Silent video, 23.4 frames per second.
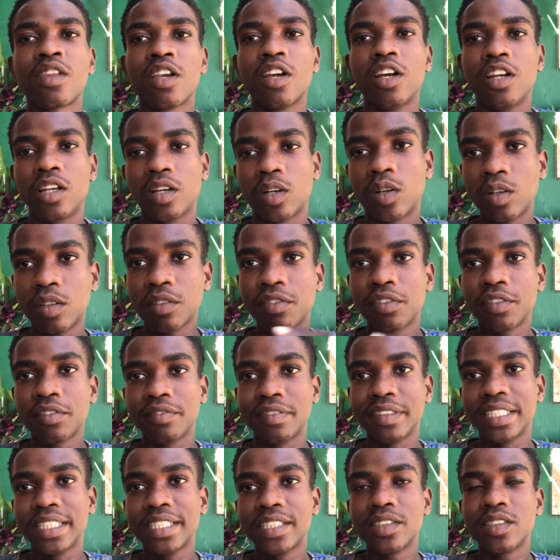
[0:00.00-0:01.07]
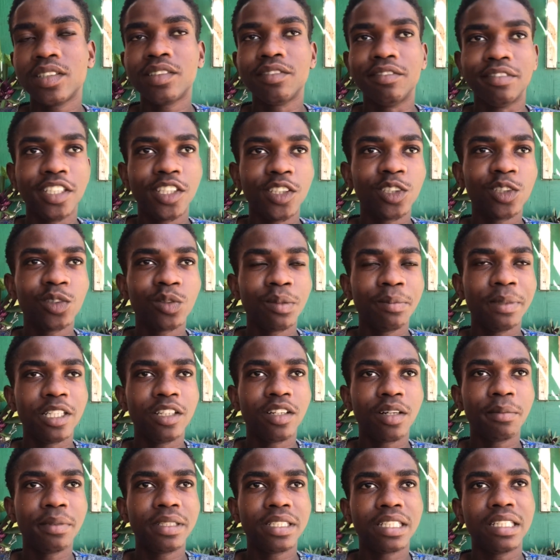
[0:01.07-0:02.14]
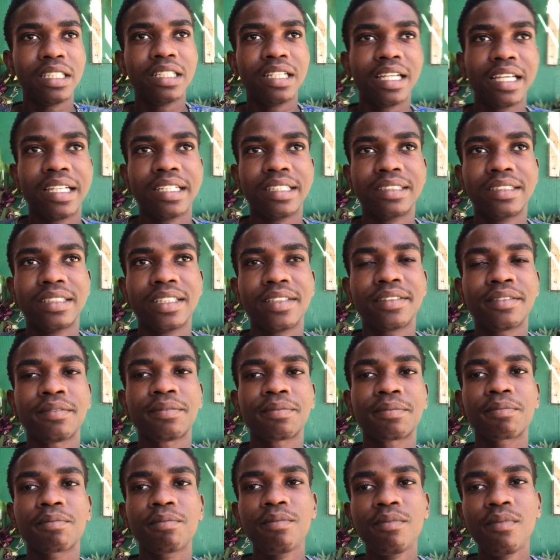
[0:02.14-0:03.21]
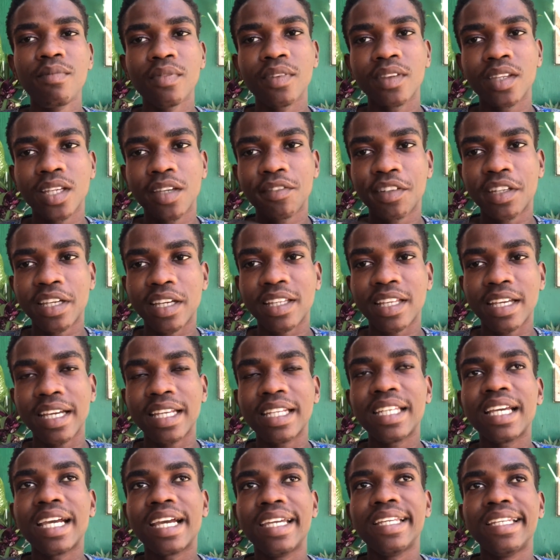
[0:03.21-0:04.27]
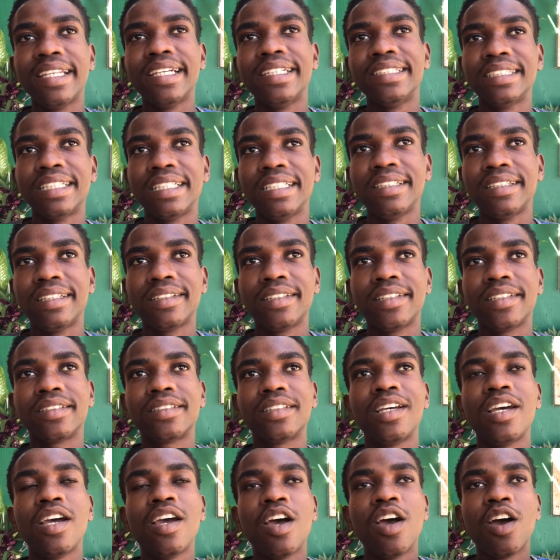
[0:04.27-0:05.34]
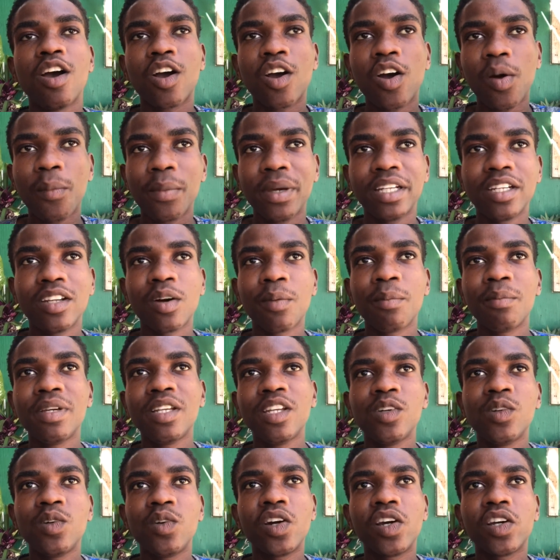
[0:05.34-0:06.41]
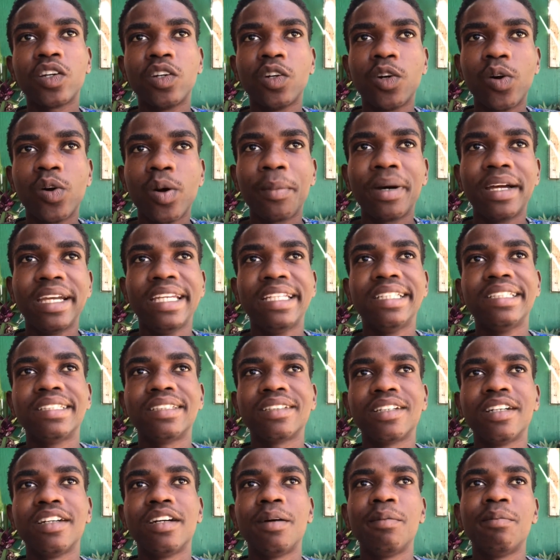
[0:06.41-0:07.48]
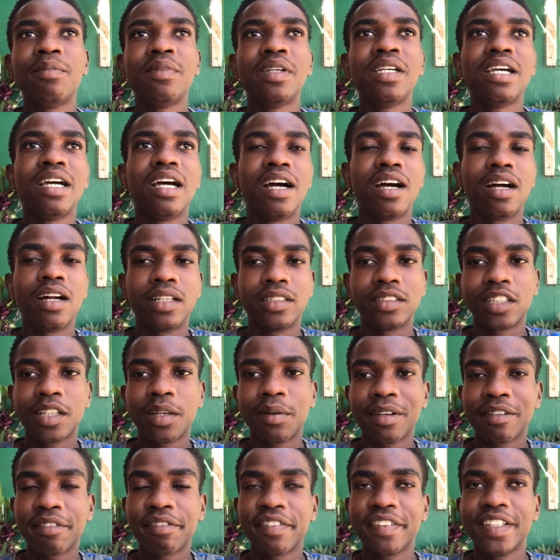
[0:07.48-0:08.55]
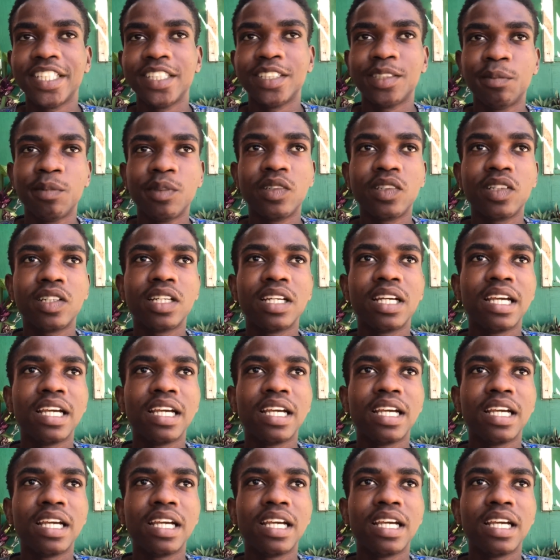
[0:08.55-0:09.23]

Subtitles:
look out for videos will be coming, and like I said, If you got any ideas, anything, just comment down below, or you could go on my Instagram, also go on Facebook.